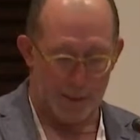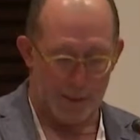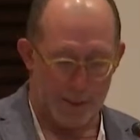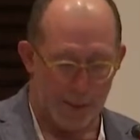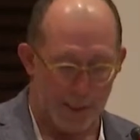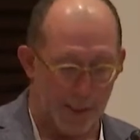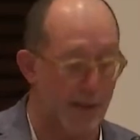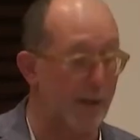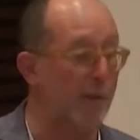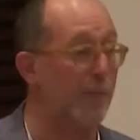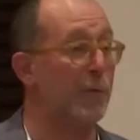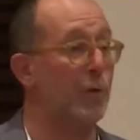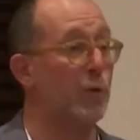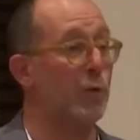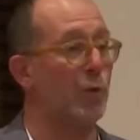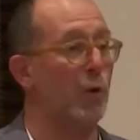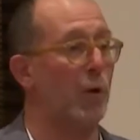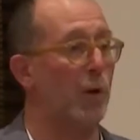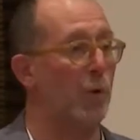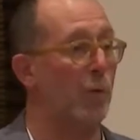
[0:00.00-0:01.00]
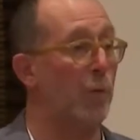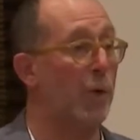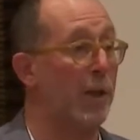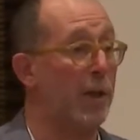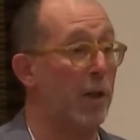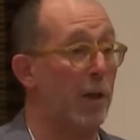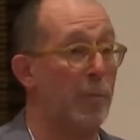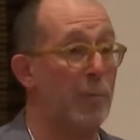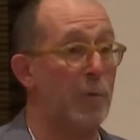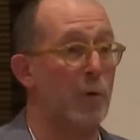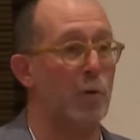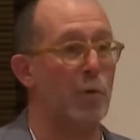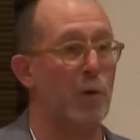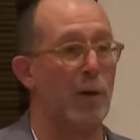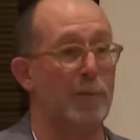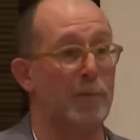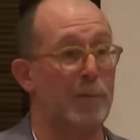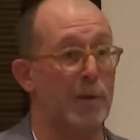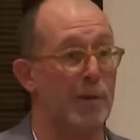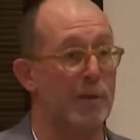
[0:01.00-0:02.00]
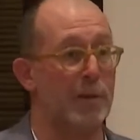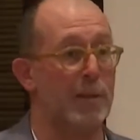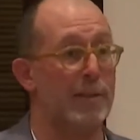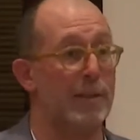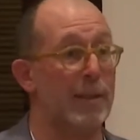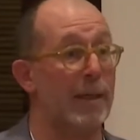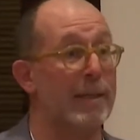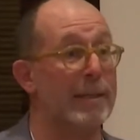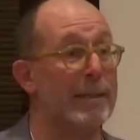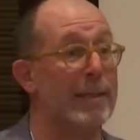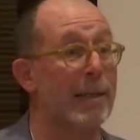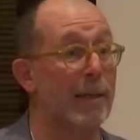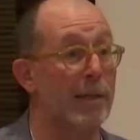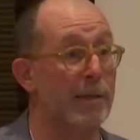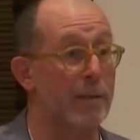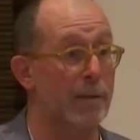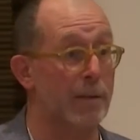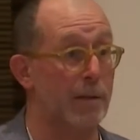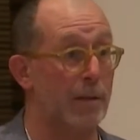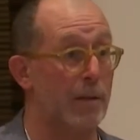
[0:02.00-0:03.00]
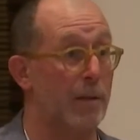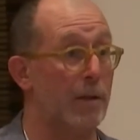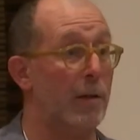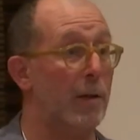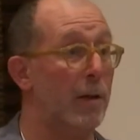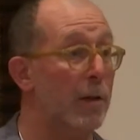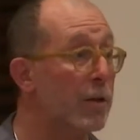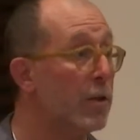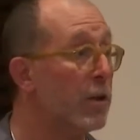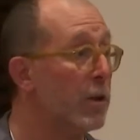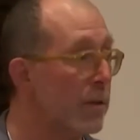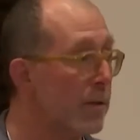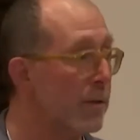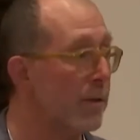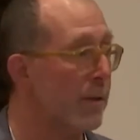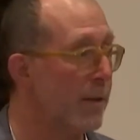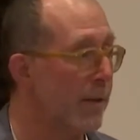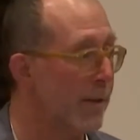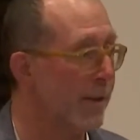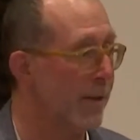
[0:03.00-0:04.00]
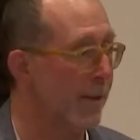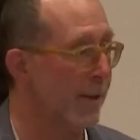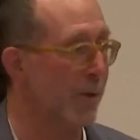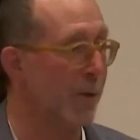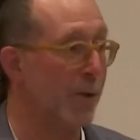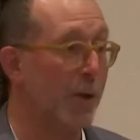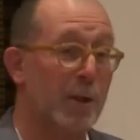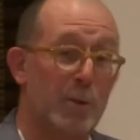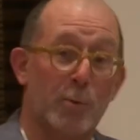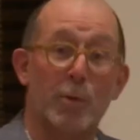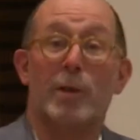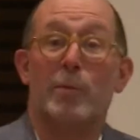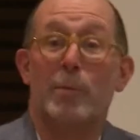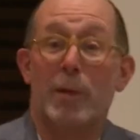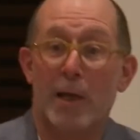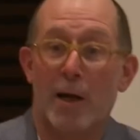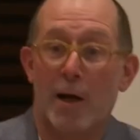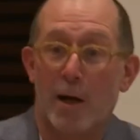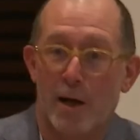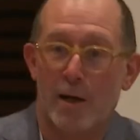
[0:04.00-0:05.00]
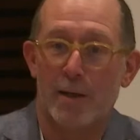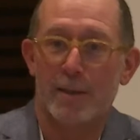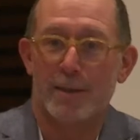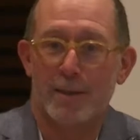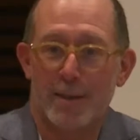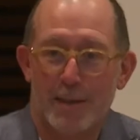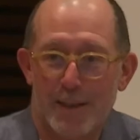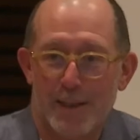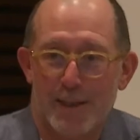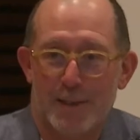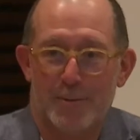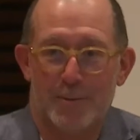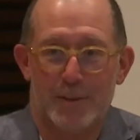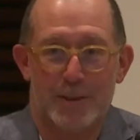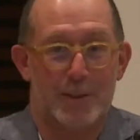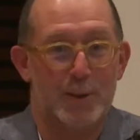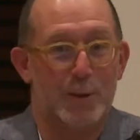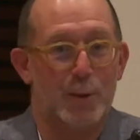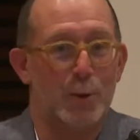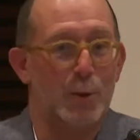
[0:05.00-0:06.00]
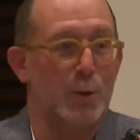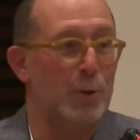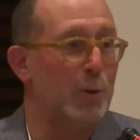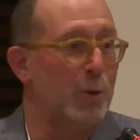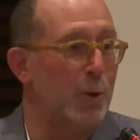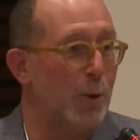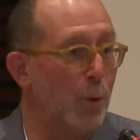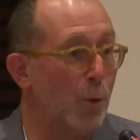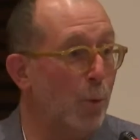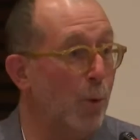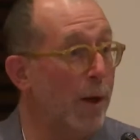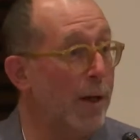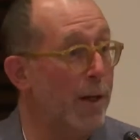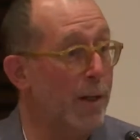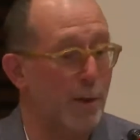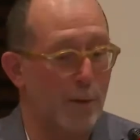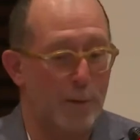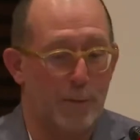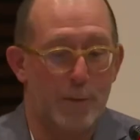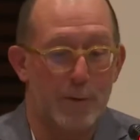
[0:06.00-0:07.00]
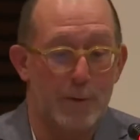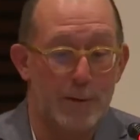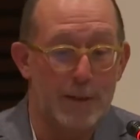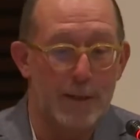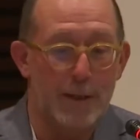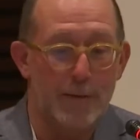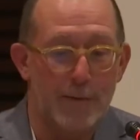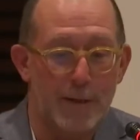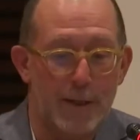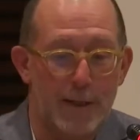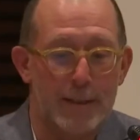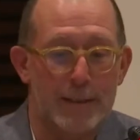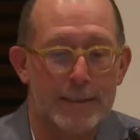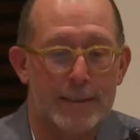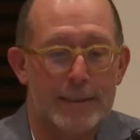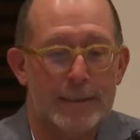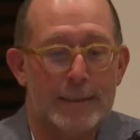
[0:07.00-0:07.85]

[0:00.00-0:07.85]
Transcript: I have to wake up you after this excellent lunch. It would be hard with wine of Navarra.